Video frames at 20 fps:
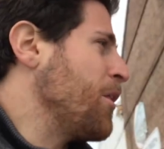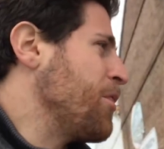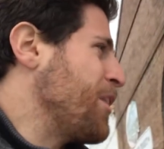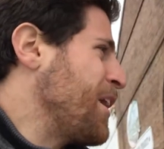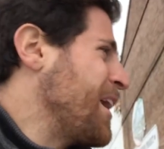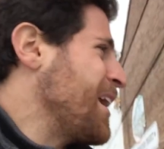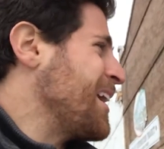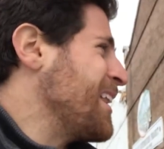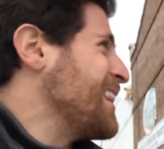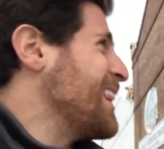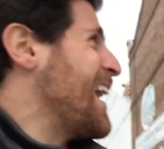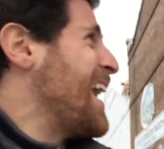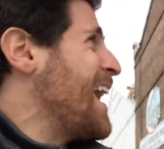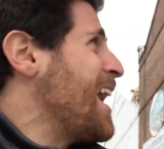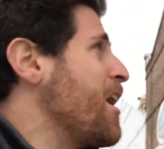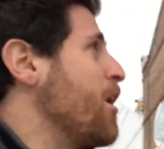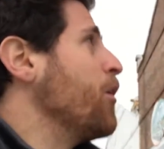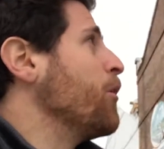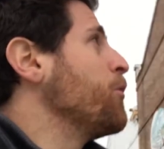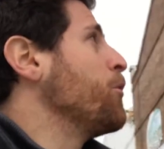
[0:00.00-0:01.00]
they
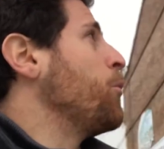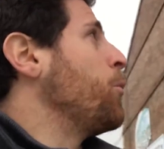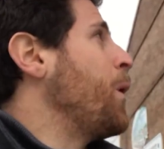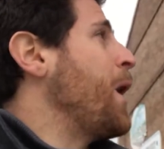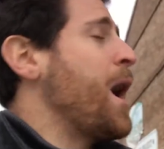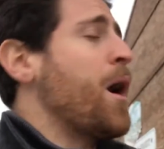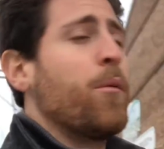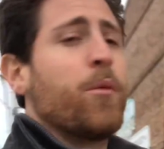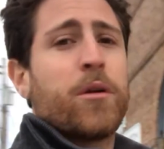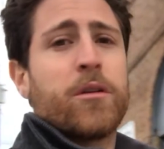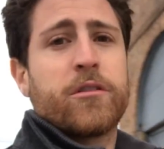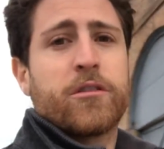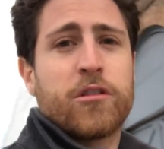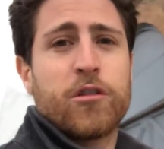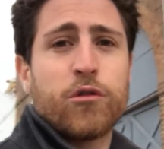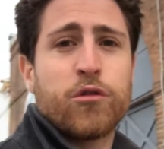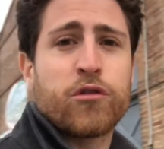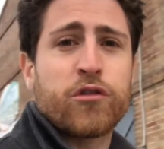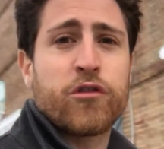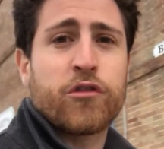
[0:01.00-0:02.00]
allowed Wildwood
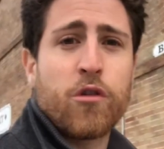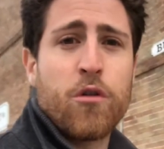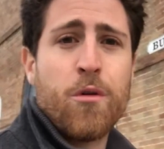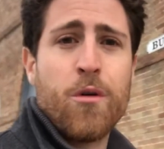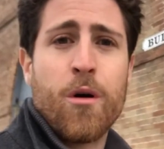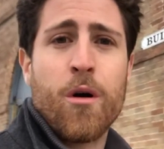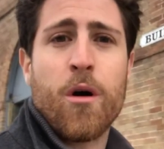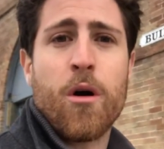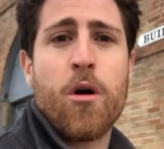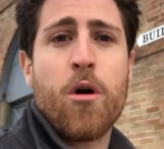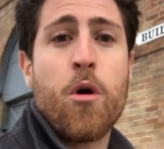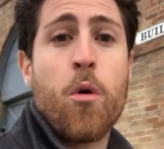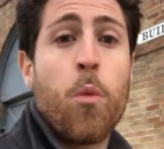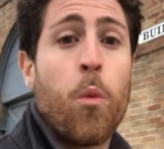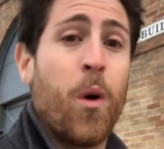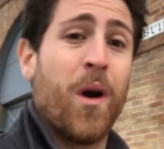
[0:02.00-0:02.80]
to store